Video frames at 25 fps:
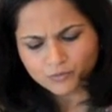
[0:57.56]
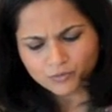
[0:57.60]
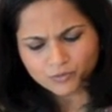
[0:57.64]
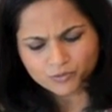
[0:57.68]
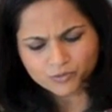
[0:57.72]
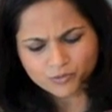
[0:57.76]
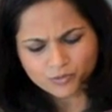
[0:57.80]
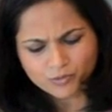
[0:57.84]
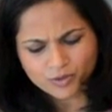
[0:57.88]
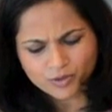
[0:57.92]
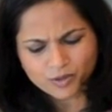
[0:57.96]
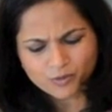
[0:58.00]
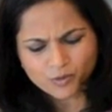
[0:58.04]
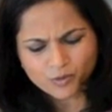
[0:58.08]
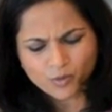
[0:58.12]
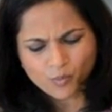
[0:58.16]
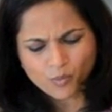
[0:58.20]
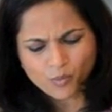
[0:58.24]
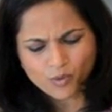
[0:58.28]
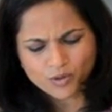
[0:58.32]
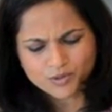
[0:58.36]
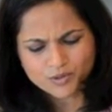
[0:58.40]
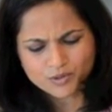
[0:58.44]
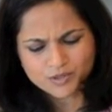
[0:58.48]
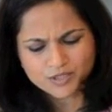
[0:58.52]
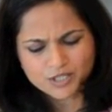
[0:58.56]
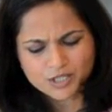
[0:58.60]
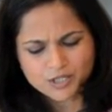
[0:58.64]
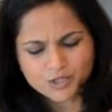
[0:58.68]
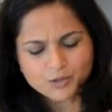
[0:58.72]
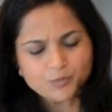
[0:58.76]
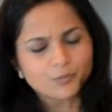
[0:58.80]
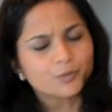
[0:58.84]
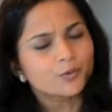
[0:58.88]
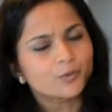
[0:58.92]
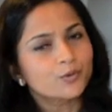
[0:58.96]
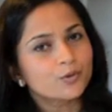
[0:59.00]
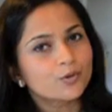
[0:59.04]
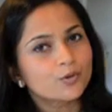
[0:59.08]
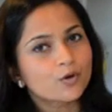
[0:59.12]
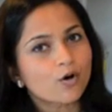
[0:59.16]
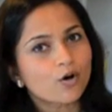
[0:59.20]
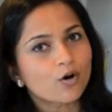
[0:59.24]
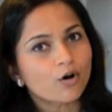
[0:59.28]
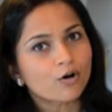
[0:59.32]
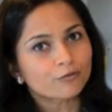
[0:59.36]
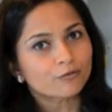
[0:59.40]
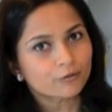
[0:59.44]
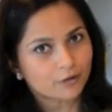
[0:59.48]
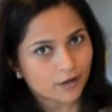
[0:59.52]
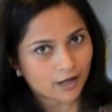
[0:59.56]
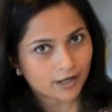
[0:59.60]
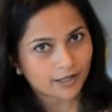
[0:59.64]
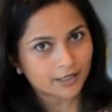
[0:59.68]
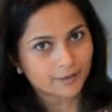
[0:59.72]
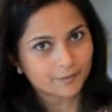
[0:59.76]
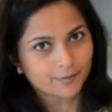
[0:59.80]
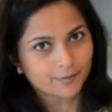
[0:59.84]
3/4 teaspoon of garlic